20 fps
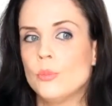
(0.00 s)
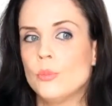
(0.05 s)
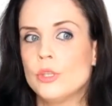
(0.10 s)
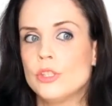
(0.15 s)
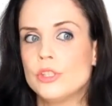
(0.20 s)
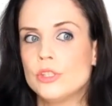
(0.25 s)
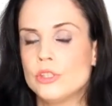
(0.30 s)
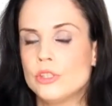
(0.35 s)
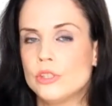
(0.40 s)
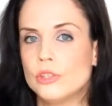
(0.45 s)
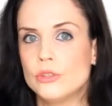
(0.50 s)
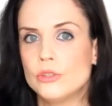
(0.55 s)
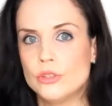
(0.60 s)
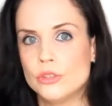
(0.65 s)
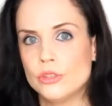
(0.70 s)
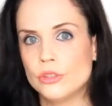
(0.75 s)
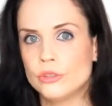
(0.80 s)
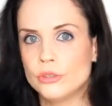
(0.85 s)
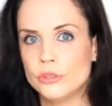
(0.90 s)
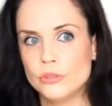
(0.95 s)
With the
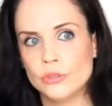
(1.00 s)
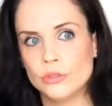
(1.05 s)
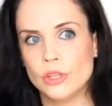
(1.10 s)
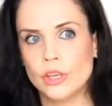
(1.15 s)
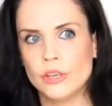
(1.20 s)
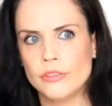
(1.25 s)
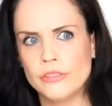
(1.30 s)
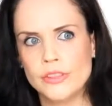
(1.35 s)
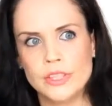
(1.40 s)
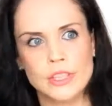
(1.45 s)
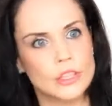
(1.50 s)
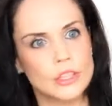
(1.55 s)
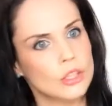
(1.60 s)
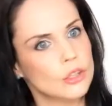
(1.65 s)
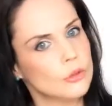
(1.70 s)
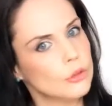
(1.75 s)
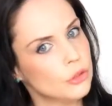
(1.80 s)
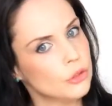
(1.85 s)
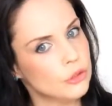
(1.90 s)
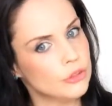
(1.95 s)
solution, I think
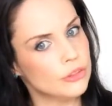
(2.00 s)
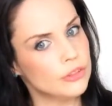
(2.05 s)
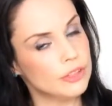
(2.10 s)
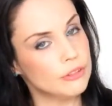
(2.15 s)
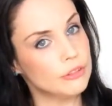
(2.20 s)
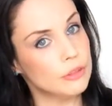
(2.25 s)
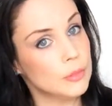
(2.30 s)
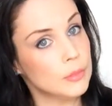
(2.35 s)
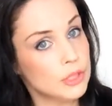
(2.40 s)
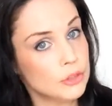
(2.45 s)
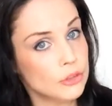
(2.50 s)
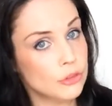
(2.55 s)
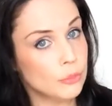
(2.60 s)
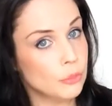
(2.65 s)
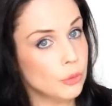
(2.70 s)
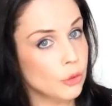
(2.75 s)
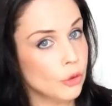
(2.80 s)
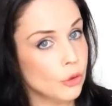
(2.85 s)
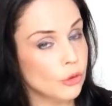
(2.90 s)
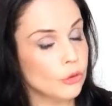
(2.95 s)
the serum I
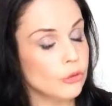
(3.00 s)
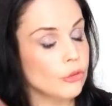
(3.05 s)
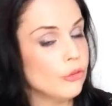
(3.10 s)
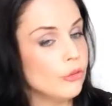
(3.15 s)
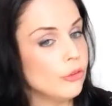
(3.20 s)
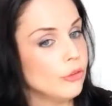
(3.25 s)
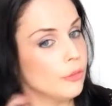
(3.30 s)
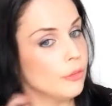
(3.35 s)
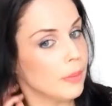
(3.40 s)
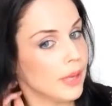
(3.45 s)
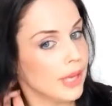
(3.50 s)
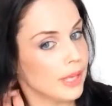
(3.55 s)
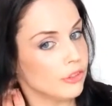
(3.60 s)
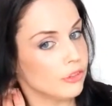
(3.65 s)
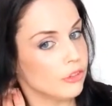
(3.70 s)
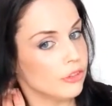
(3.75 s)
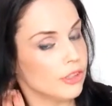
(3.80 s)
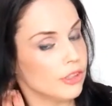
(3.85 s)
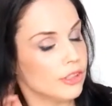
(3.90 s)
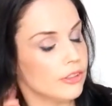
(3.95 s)
just put onto the
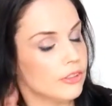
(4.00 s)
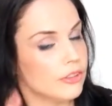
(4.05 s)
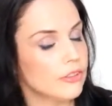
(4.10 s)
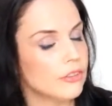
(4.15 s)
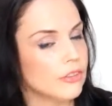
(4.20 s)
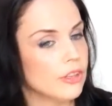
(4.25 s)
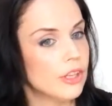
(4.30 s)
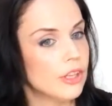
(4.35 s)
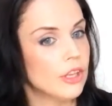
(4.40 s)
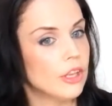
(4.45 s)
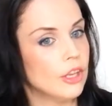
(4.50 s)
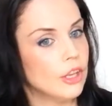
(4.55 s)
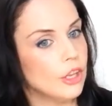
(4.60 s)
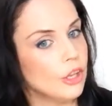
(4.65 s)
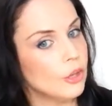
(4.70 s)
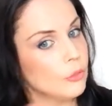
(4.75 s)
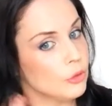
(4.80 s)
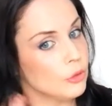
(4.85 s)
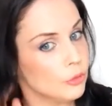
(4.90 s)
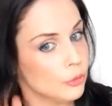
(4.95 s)
patches,
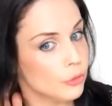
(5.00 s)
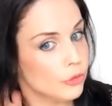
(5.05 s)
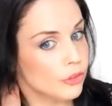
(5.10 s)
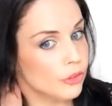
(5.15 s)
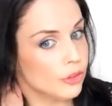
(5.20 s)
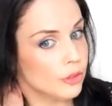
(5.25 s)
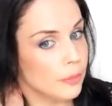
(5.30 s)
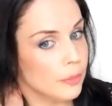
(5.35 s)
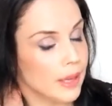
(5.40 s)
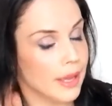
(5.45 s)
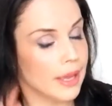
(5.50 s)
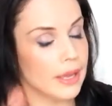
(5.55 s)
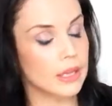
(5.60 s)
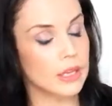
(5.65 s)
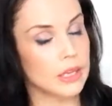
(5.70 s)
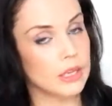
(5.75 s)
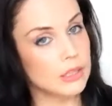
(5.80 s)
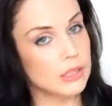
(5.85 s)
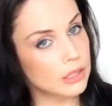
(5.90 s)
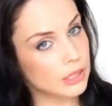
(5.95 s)
which was at the
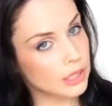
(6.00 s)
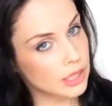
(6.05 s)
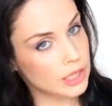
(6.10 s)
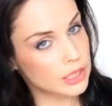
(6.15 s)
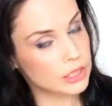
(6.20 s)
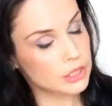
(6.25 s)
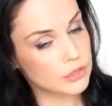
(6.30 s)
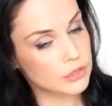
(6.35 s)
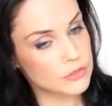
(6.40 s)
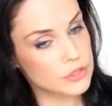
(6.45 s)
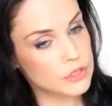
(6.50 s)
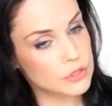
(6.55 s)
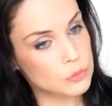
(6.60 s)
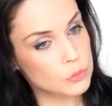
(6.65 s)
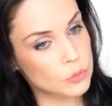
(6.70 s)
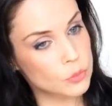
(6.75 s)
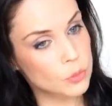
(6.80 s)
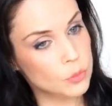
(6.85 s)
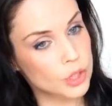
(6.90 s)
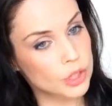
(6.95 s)
back, and then I had another
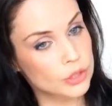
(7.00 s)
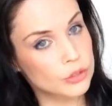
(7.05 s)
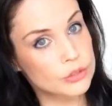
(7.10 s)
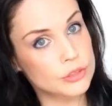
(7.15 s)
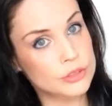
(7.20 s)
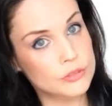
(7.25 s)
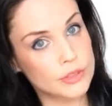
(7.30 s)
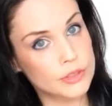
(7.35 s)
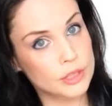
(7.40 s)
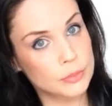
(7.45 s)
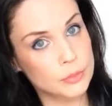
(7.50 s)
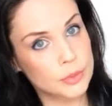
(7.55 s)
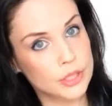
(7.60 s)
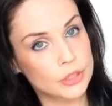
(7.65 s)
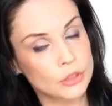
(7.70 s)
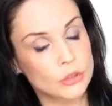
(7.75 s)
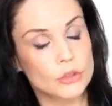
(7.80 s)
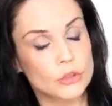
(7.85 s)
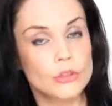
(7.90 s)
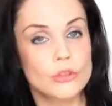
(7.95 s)
small one
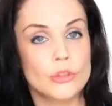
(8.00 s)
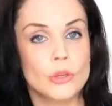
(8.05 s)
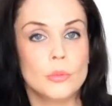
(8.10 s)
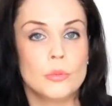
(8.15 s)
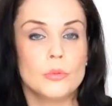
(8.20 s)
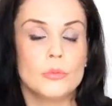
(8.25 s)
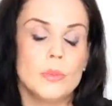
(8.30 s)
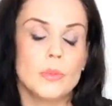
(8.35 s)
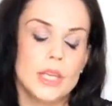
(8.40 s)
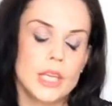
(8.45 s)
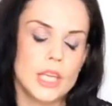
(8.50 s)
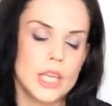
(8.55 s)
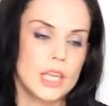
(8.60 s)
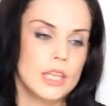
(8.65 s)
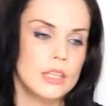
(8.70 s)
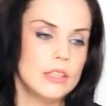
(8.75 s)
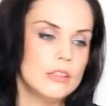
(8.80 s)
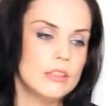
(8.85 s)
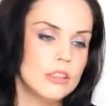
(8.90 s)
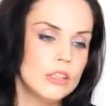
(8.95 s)
developing on the top of my
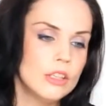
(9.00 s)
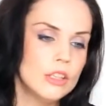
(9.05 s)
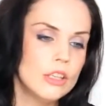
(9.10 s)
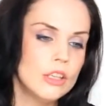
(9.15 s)
head.